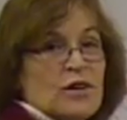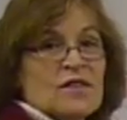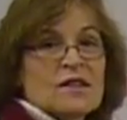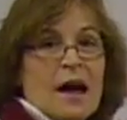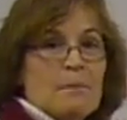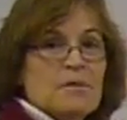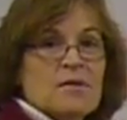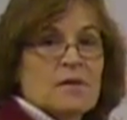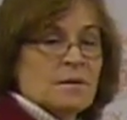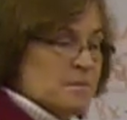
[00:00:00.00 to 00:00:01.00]
the
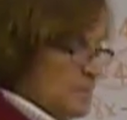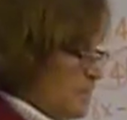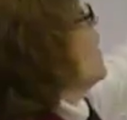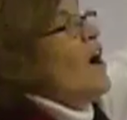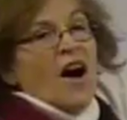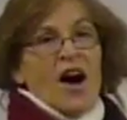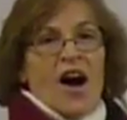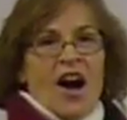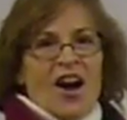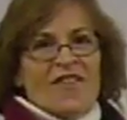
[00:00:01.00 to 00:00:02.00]
steps.
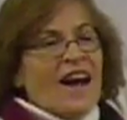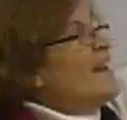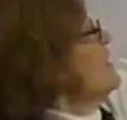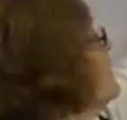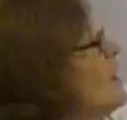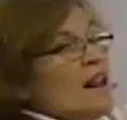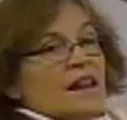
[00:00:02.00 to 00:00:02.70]
All right,